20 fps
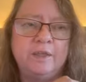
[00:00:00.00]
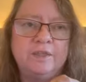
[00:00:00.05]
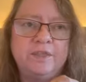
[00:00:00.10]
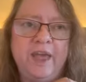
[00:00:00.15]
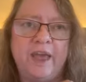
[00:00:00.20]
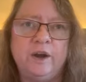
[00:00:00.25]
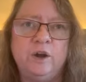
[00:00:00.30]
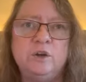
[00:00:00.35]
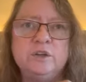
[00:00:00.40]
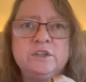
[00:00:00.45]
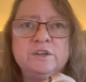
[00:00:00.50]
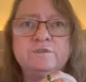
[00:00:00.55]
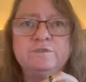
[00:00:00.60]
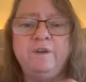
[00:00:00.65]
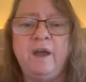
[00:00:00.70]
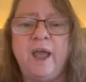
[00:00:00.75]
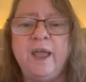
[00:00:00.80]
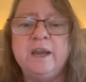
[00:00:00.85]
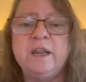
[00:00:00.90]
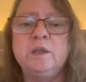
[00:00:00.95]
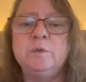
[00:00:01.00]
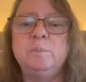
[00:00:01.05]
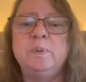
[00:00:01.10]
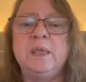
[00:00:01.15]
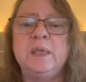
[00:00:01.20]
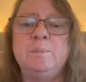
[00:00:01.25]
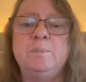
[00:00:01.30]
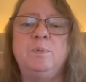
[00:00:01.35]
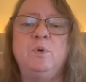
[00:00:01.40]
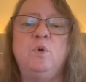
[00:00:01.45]
that are dividing
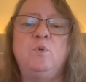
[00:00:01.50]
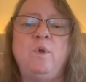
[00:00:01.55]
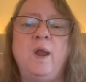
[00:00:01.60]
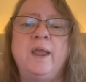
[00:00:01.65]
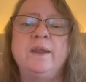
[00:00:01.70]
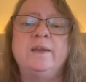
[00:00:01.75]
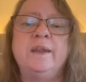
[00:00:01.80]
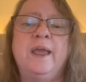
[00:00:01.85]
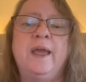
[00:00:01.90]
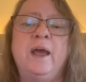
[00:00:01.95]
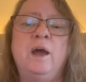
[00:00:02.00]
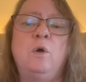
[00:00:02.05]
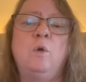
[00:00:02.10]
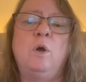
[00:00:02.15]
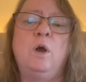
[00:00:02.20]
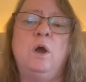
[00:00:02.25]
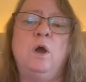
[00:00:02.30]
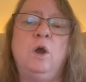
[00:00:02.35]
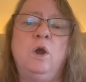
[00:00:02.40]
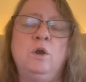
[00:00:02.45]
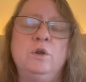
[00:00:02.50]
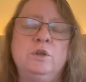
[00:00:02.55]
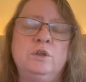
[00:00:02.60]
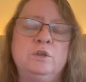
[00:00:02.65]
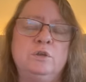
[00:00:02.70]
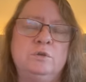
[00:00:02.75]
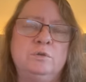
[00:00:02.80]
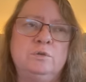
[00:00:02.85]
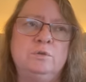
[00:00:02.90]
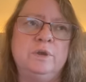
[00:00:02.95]
people right now are
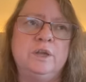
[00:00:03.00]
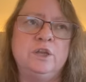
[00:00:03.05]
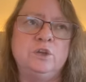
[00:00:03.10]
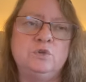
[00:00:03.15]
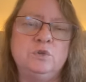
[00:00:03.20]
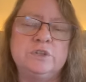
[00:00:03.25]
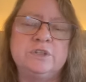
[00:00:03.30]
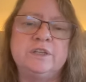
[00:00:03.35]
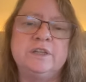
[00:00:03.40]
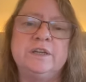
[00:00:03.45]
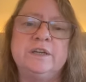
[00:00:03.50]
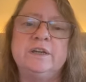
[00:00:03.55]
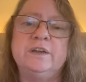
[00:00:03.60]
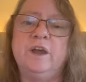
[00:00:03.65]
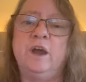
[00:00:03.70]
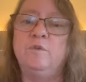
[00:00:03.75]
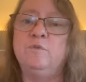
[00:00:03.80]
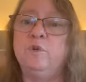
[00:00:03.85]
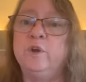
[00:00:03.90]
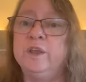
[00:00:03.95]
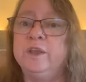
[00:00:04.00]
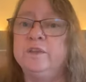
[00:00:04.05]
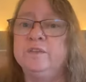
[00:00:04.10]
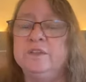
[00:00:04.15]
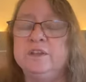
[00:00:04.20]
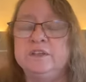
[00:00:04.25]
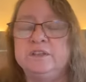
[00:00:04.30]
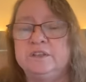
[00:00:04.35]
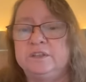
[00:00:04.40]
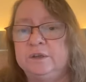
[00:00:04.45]
you interested in covering
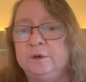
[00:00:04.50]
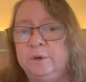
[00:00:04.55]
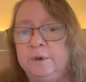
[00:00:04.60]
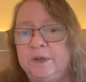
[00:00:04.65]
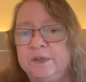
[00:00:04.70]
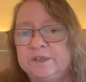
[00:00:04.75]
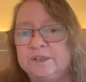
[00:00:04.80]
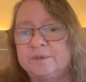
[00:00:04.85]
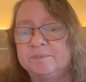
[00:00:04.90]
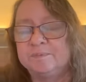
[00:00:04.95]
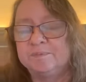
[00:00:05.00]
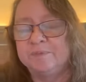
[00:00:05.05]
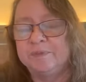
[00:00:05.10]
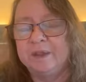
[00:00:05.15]
in this series?